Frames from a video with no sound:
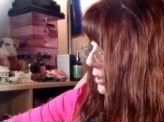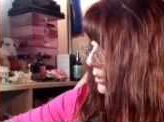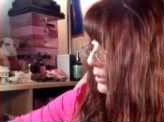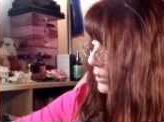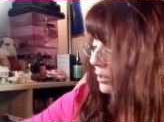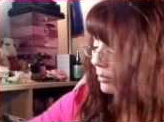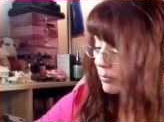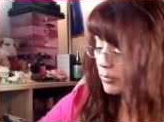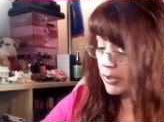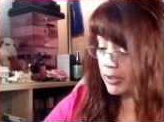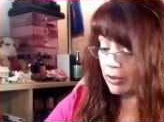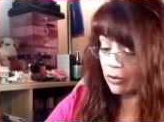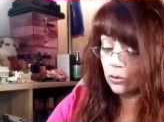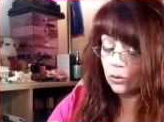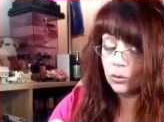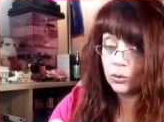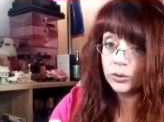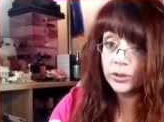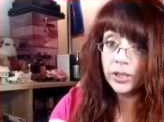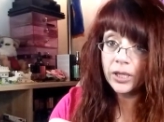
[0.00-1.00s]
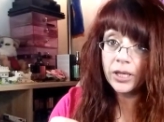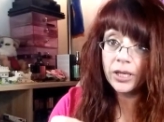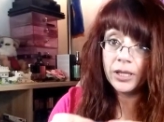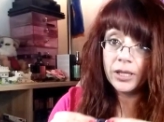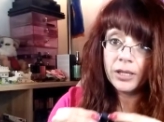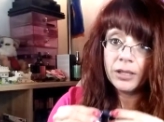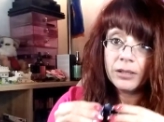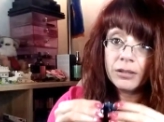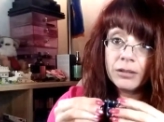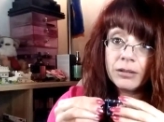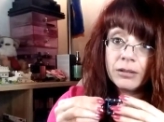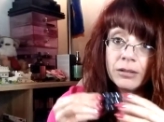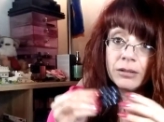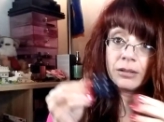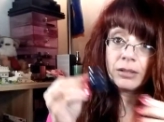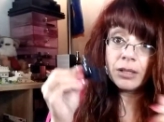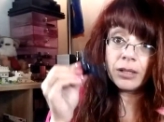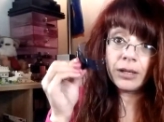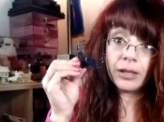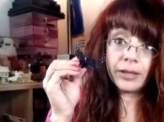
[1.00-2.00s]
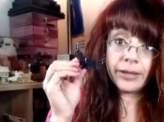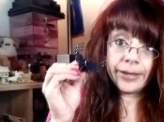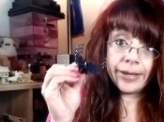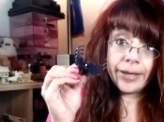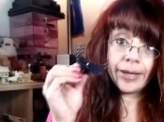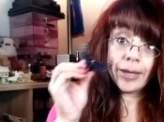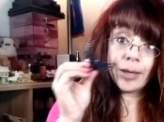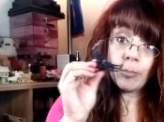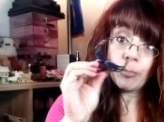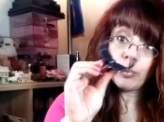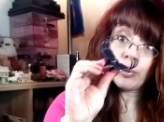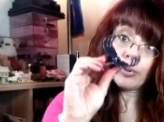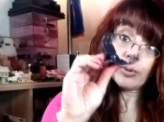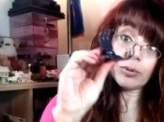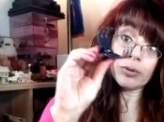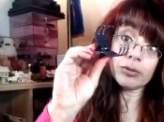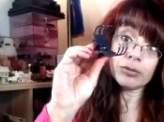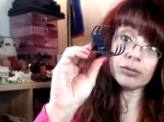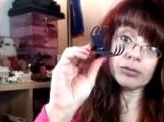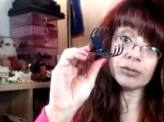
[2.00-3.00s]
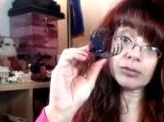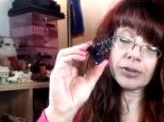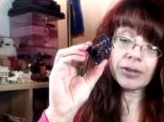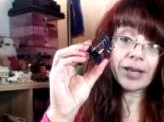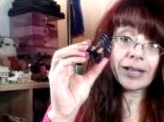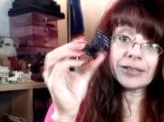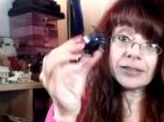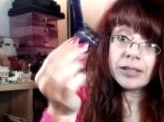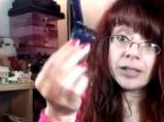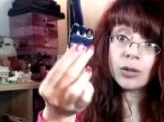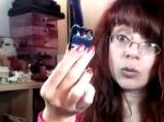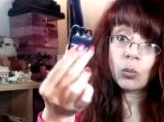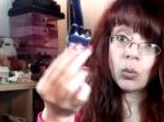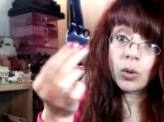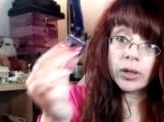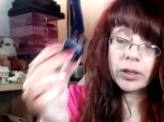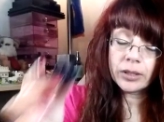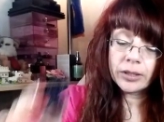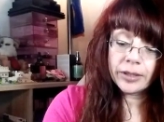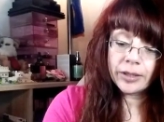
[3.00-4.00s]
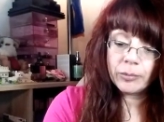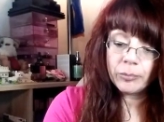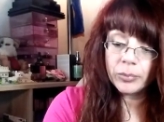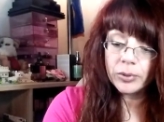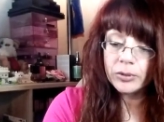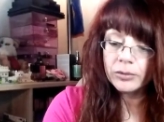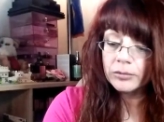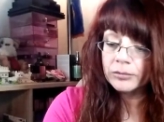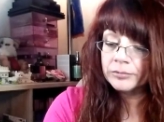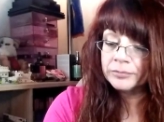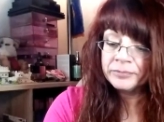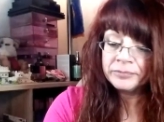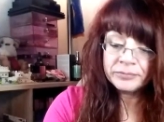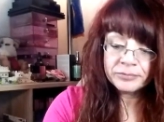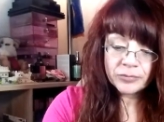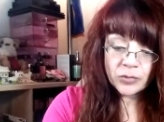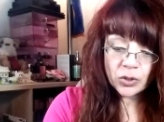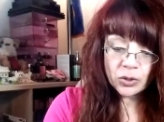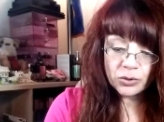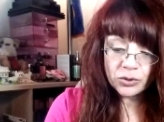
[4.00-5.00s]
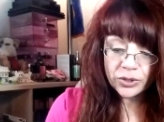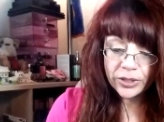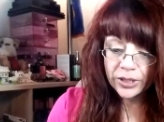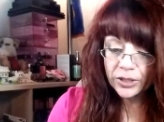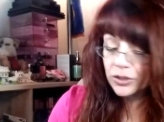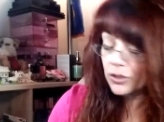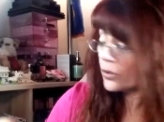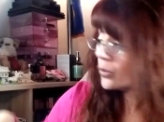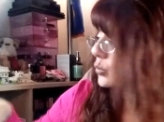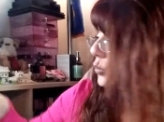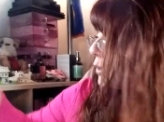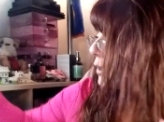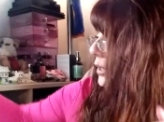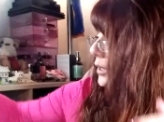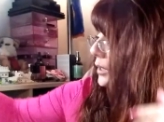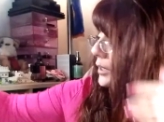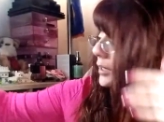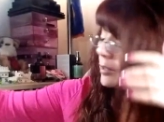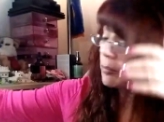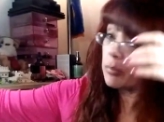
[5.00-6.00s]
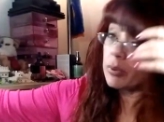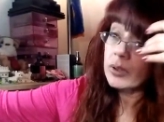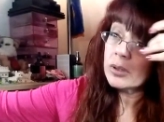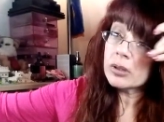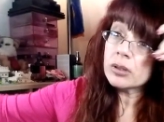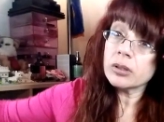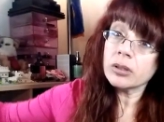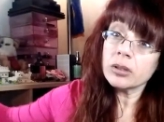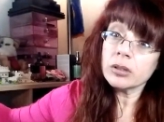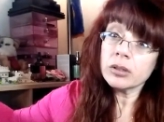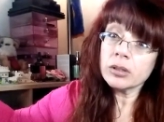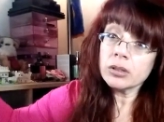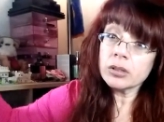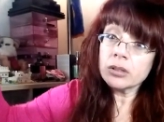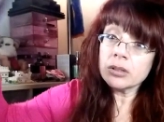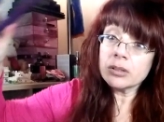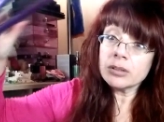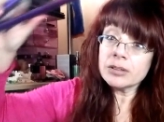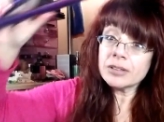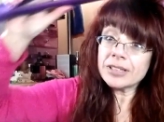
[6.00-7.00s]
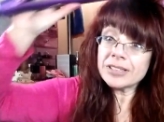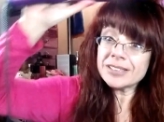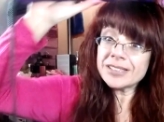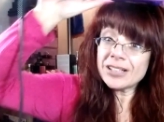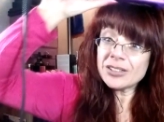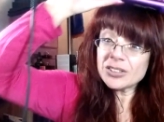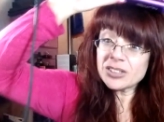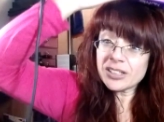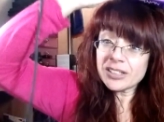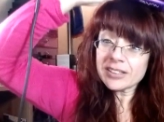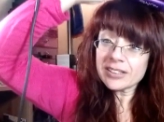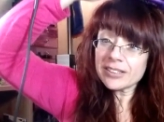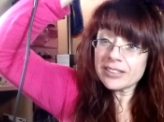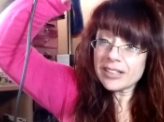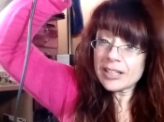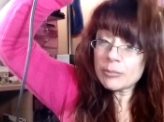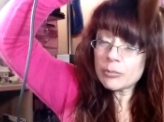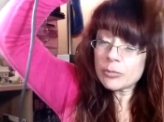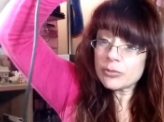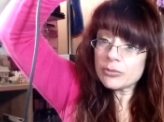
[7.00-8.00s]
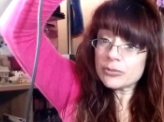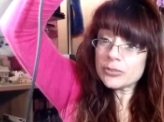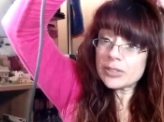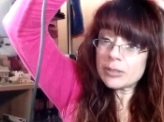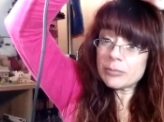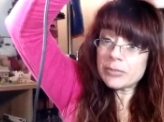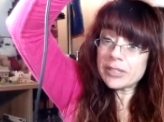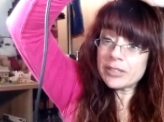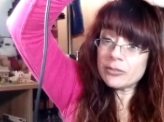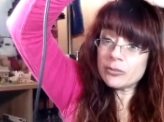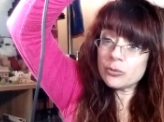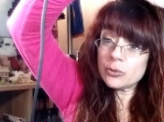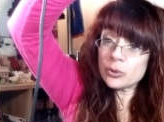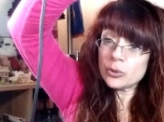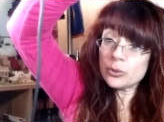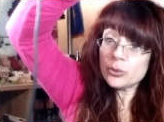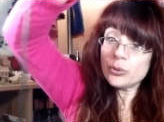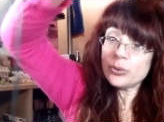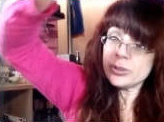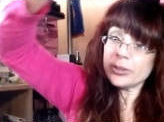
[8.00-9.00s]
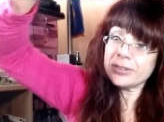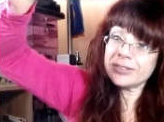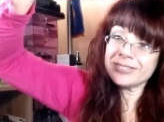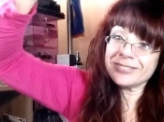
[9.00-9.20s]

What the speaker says: something called a clip. That's it, 1 clip. 2 sections, 1 clip. That sounds like the name of something rude,